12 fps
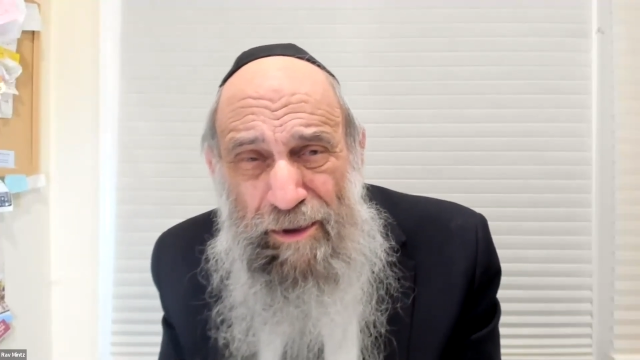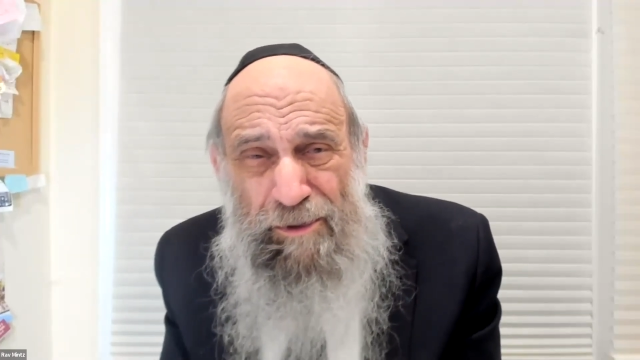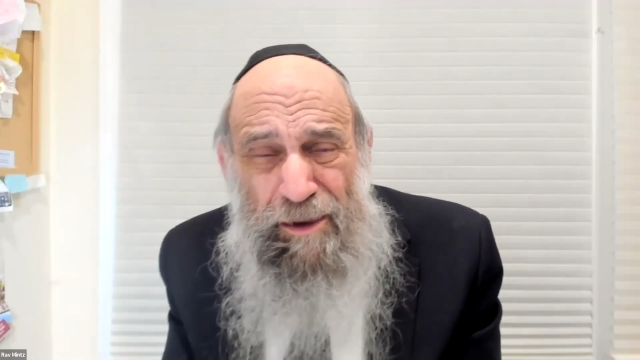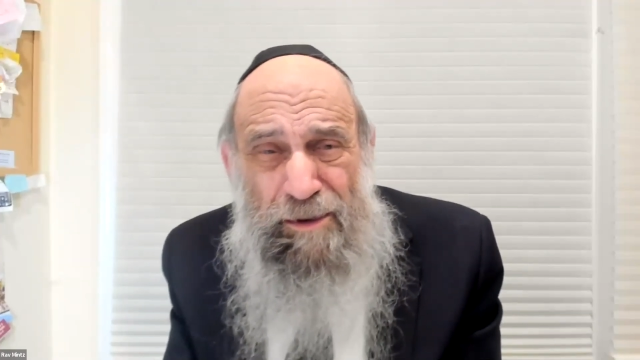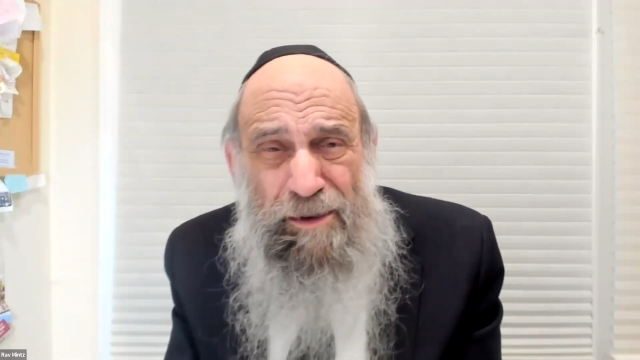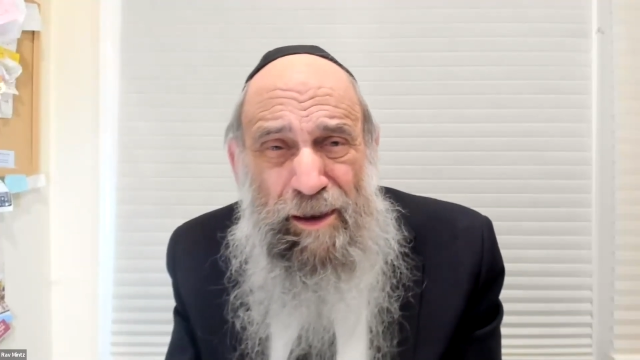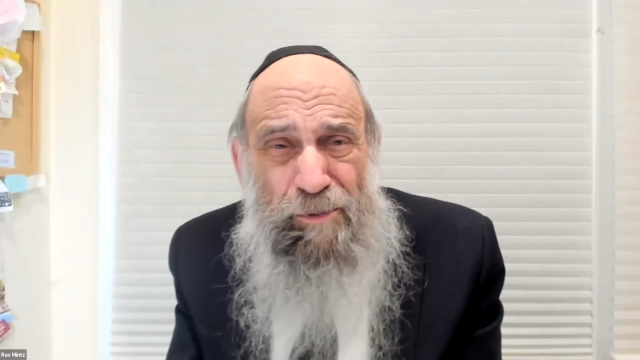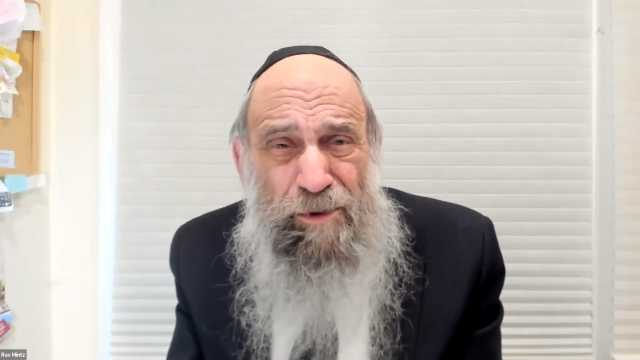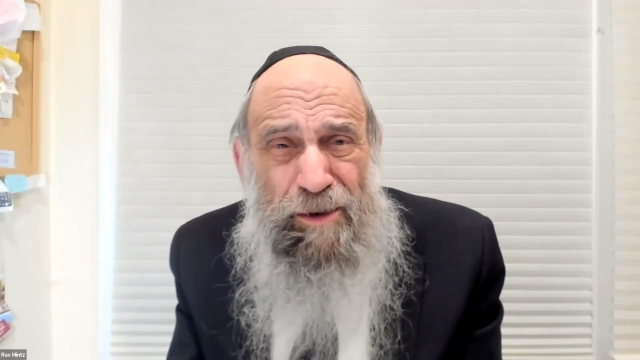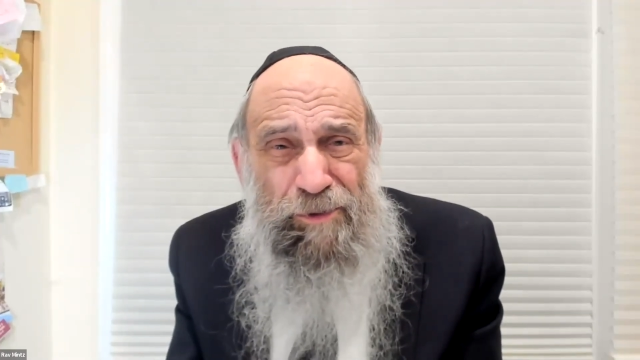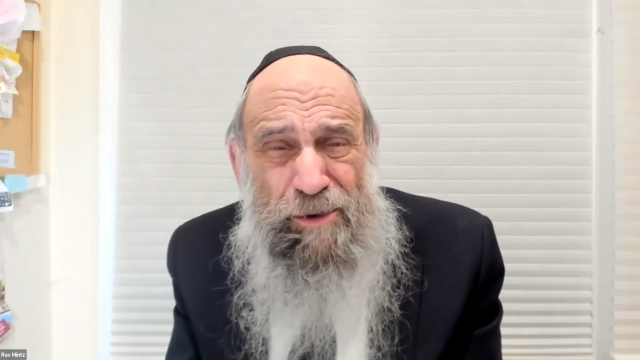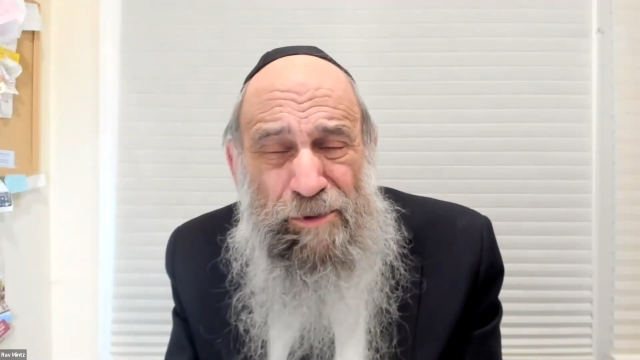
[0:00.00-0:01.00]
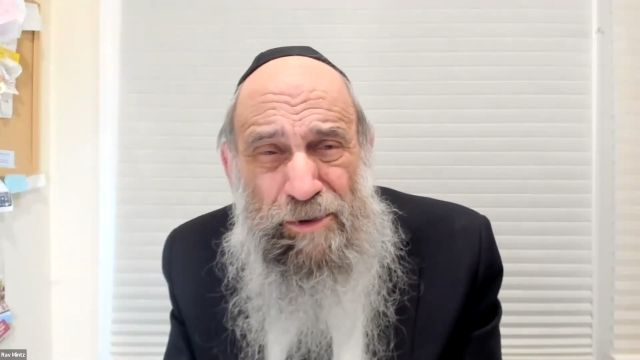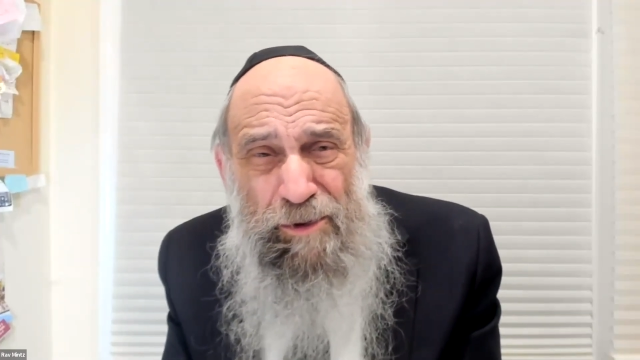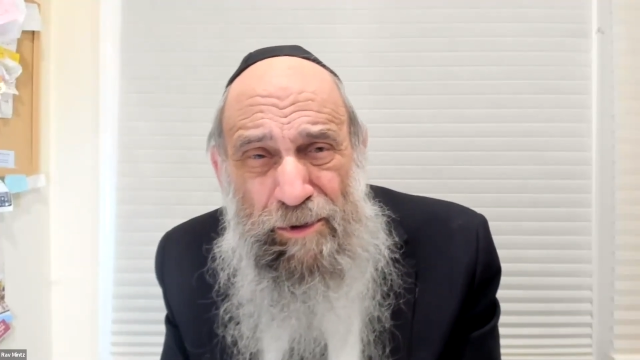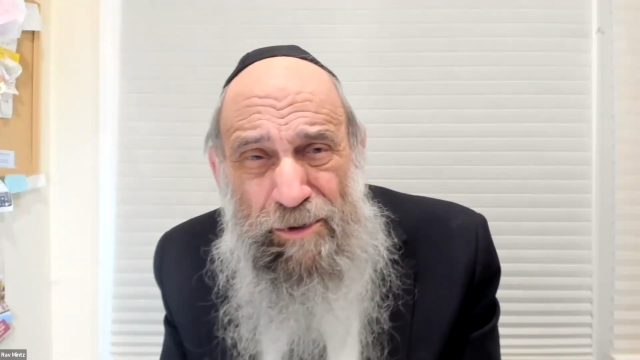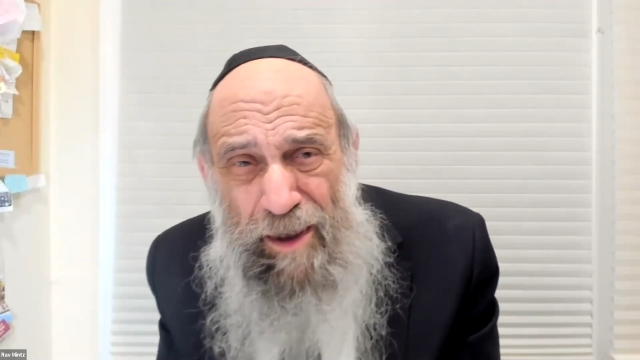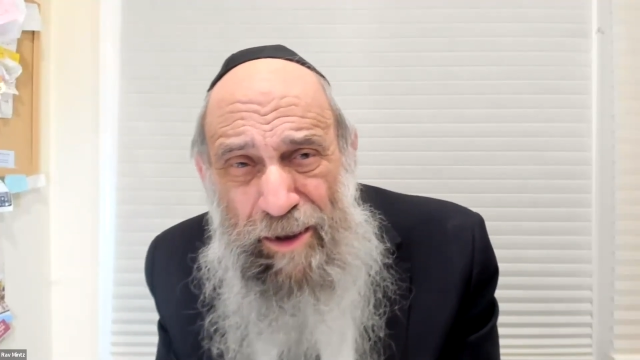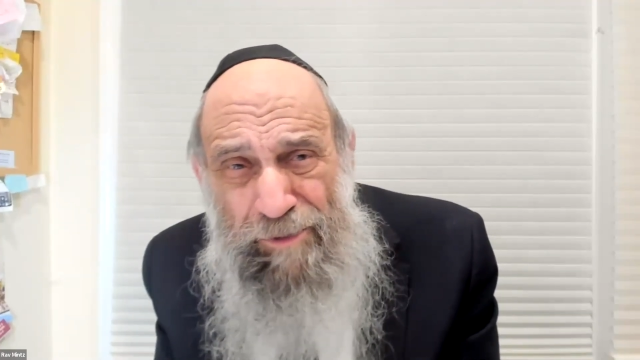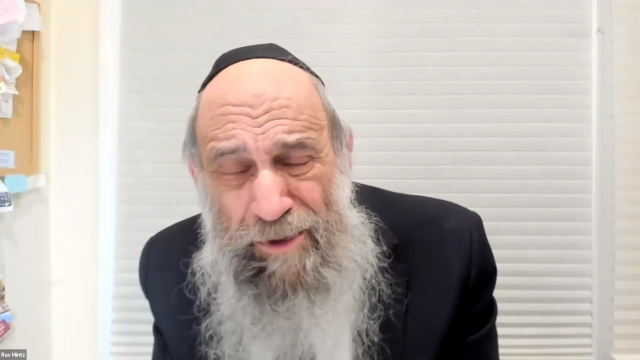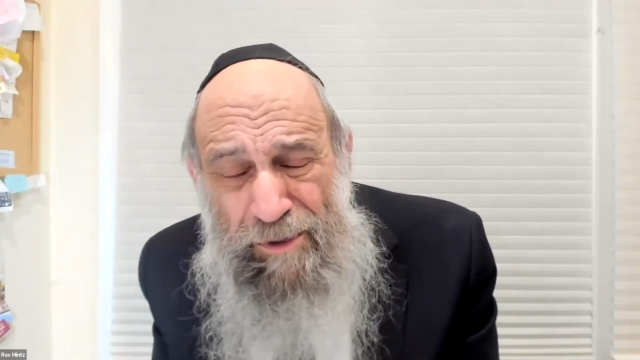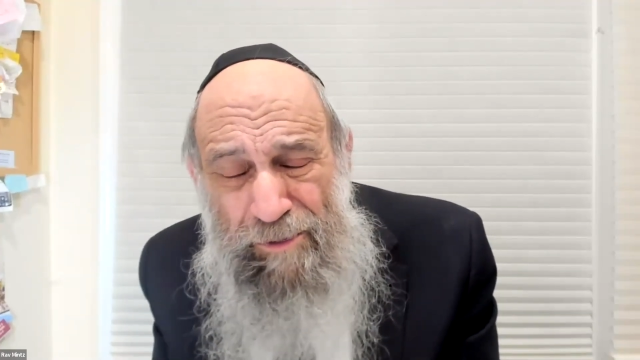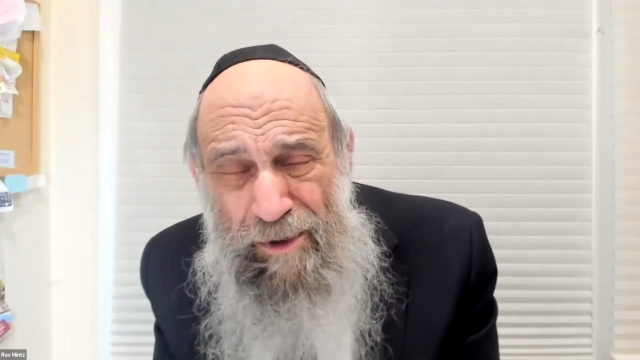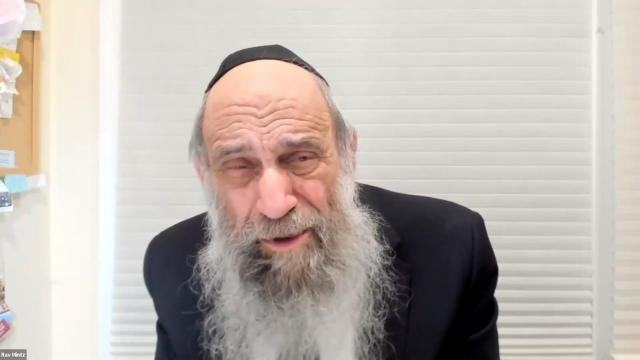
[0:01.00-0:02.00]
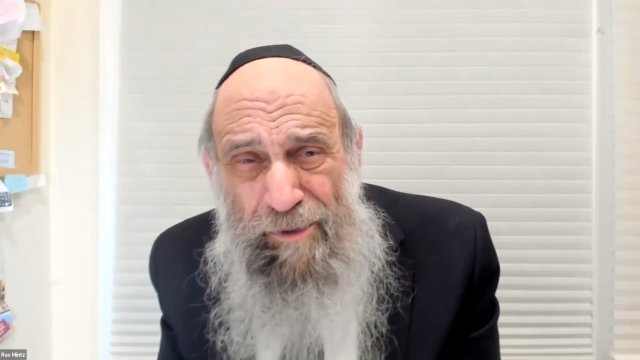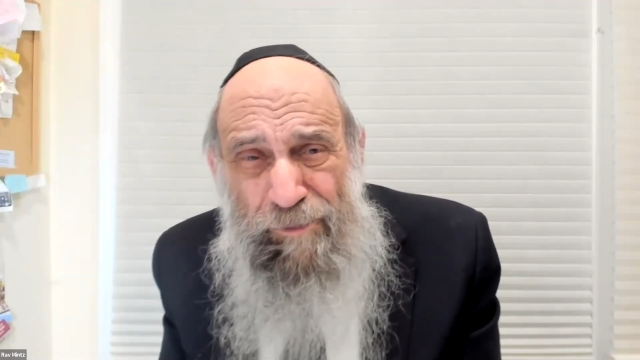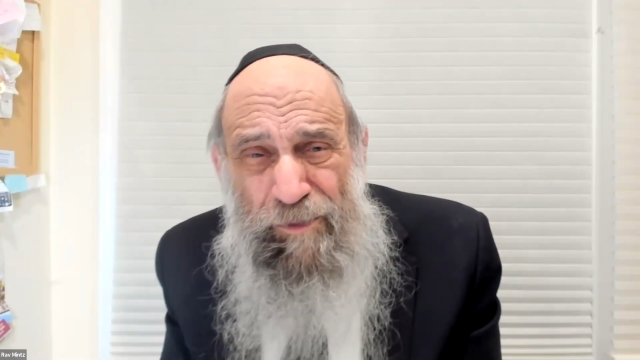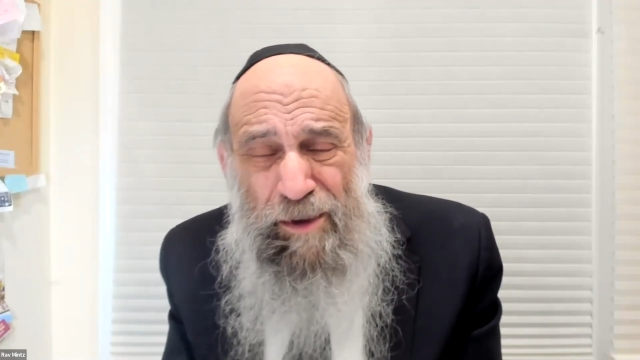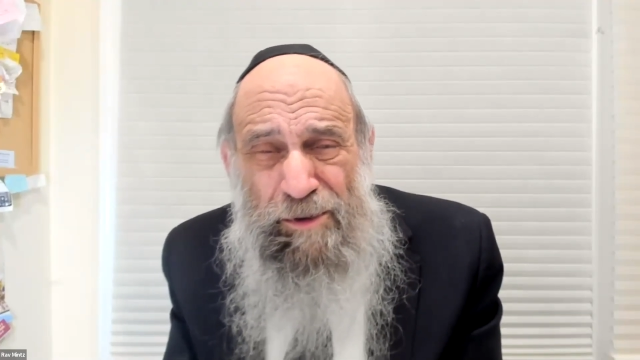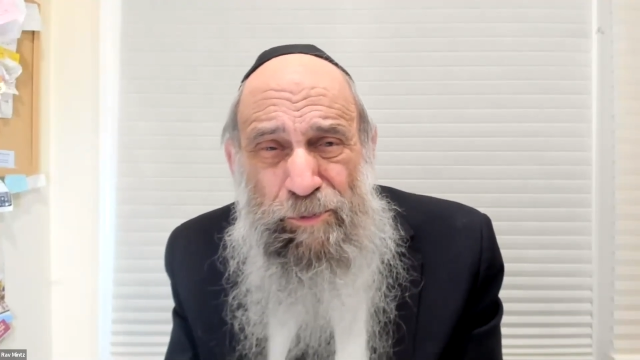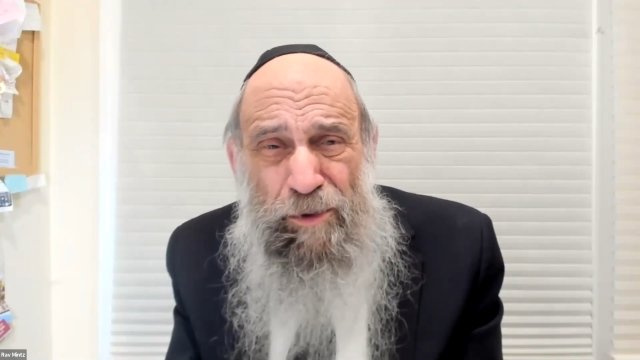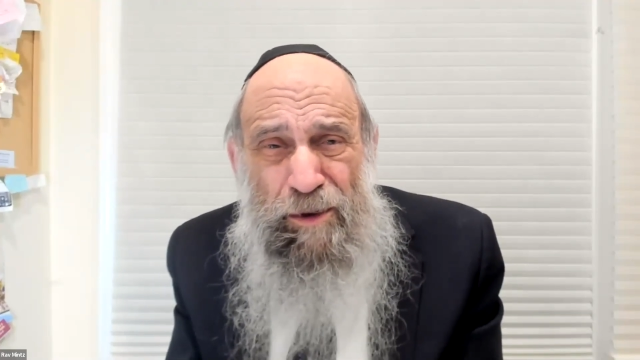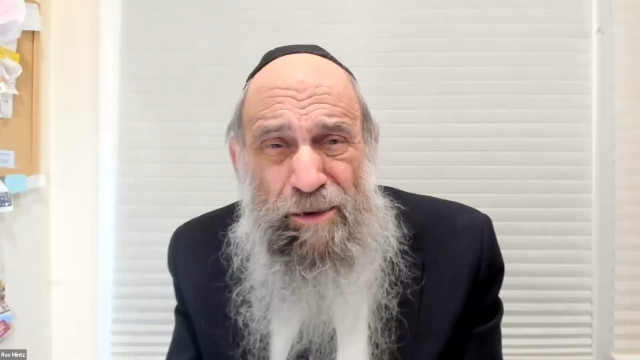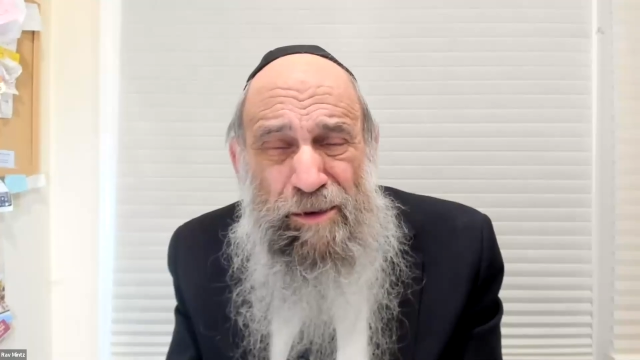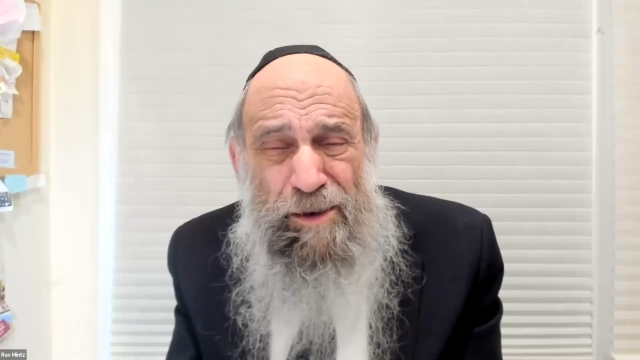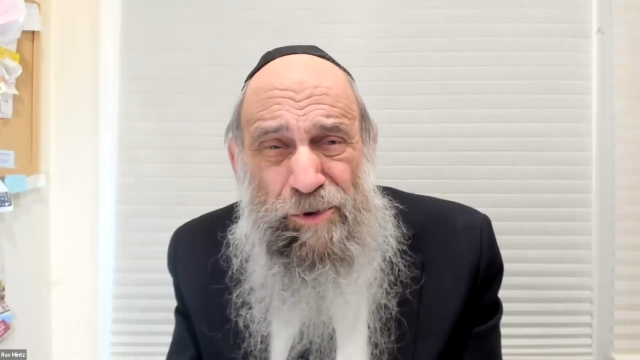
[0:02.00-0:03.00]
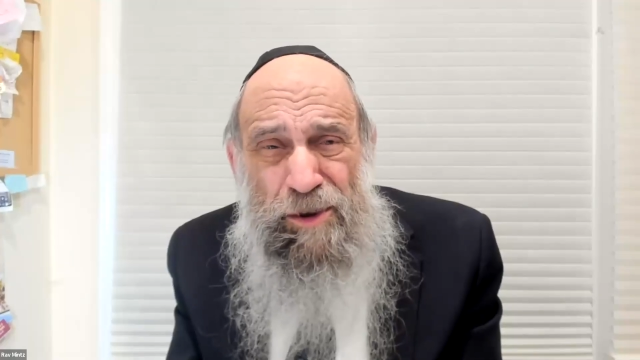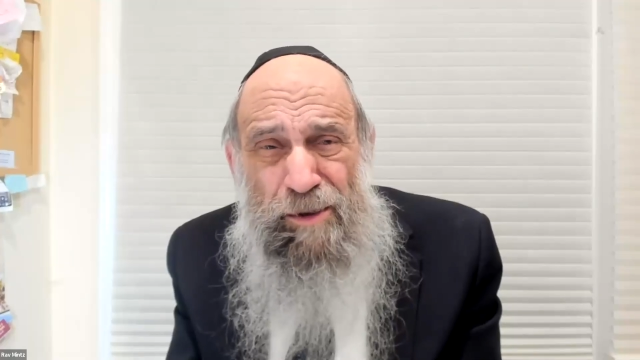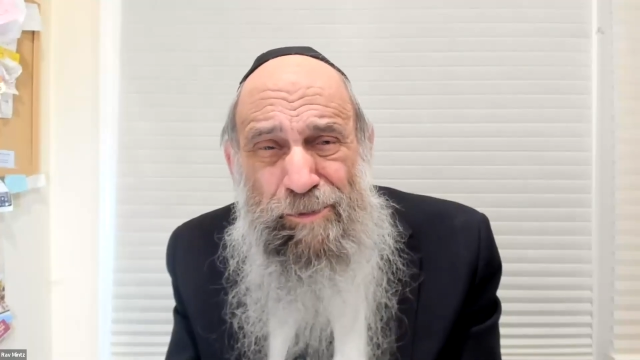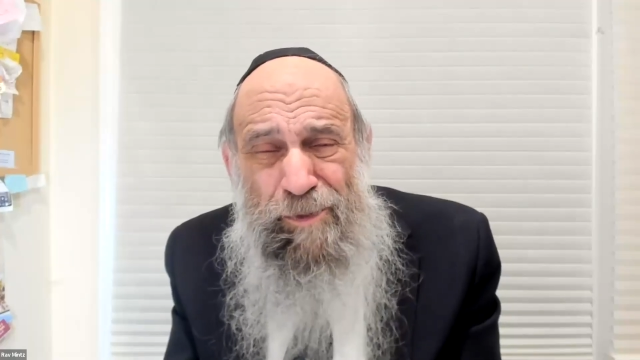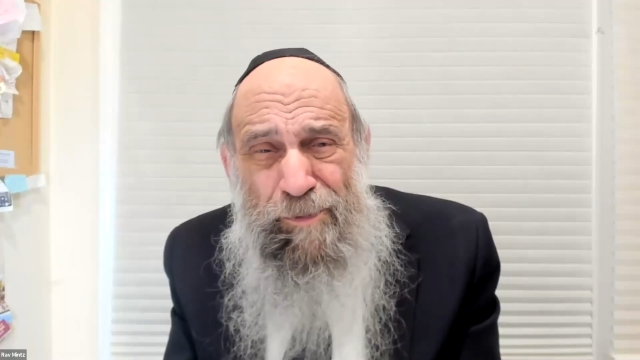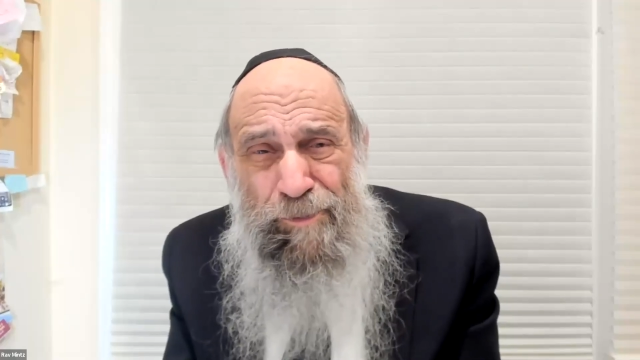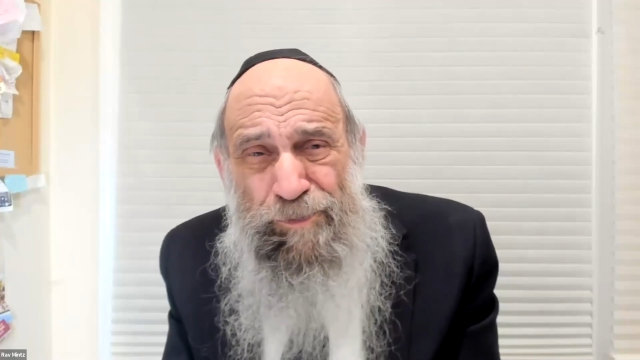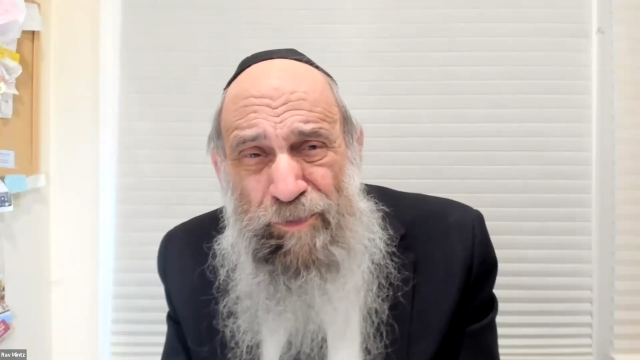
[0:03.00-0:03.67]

Around that time, we have to start davening. That's praying to Hashem.